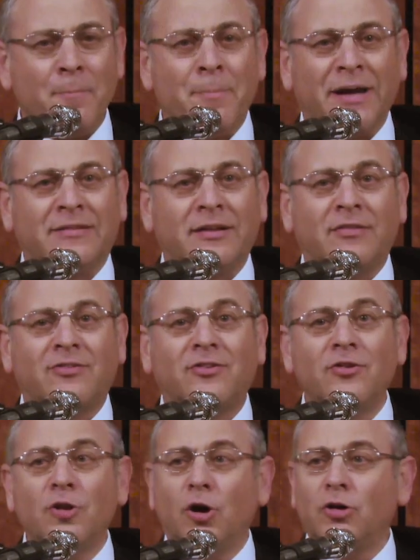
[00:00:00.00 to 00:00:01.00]
But
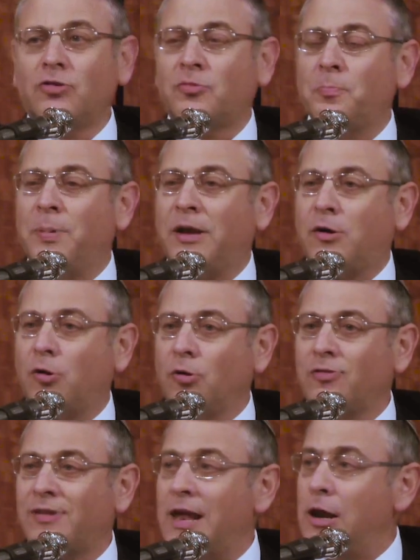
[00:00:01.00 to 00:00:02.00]
it's not
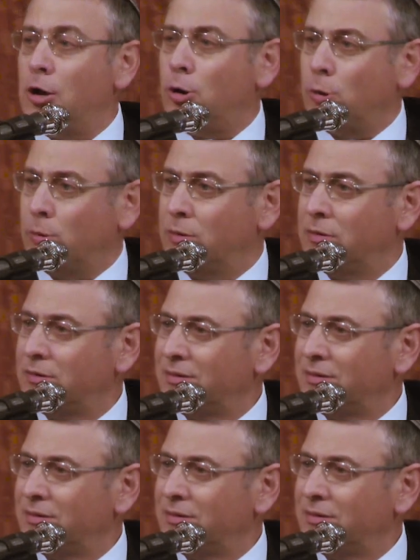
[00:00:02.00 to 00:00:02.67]
because a law.